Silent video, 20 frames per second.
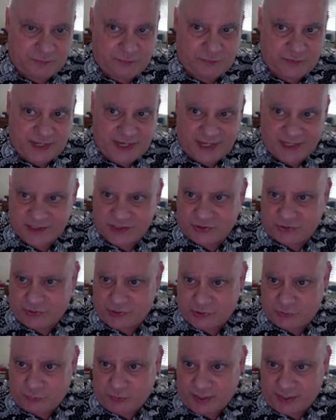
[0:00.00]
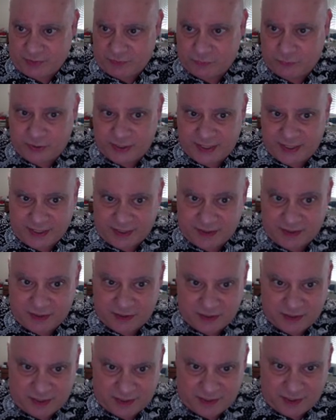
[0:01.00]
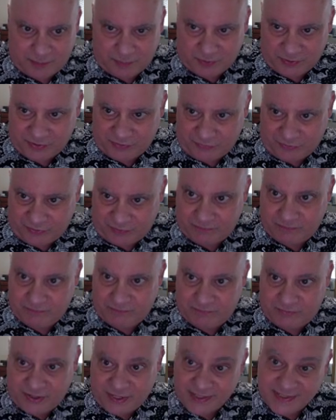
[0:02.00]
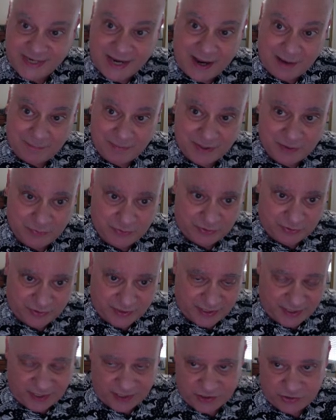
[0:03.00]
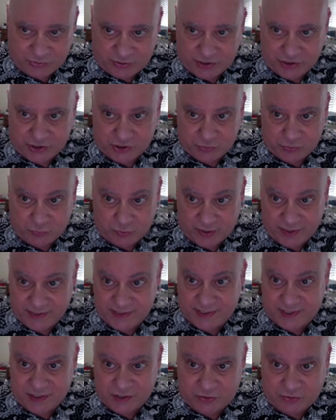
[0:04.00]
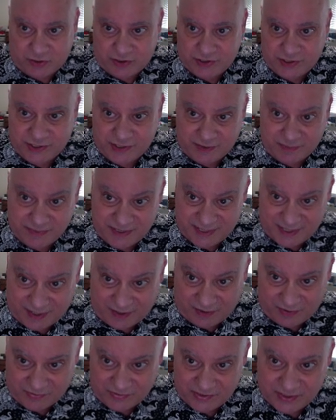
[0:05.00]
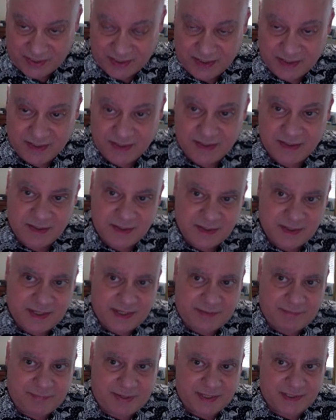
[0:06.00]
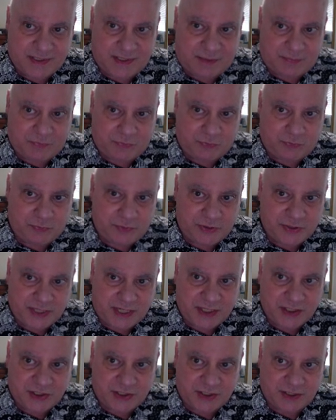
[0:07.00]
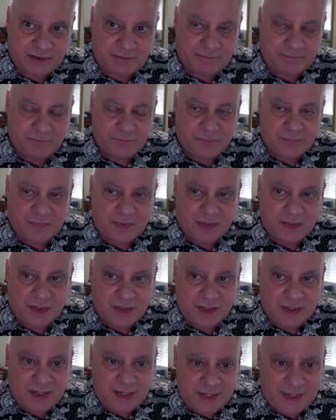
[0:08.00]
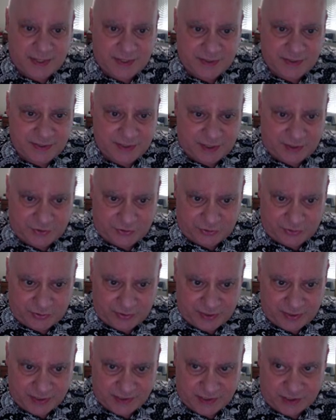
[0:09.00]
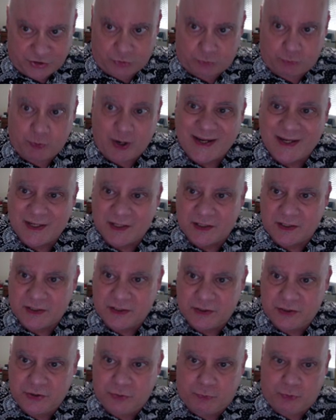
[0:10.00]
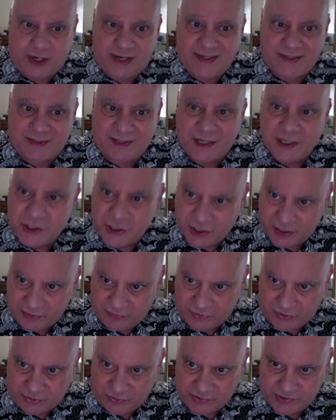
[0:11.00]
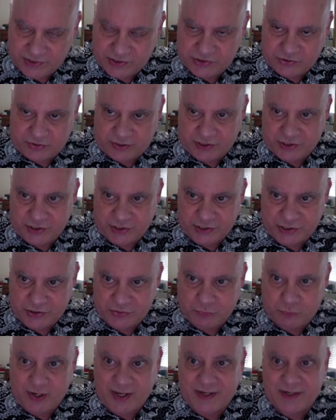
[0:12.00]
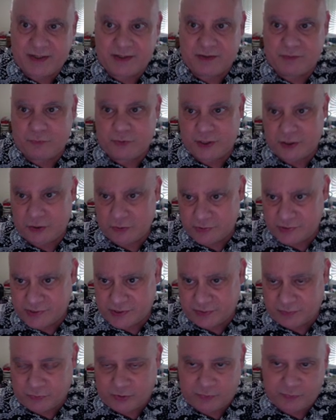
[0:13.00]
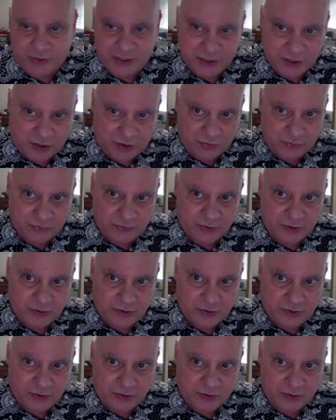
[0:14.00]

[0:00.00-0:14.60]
cancer is when we get a couple different things happening with our DNA instructions. One is the instructions themselves get messed up through mutation, and the other is that the regulation of those instructions, when we use them, when we don't,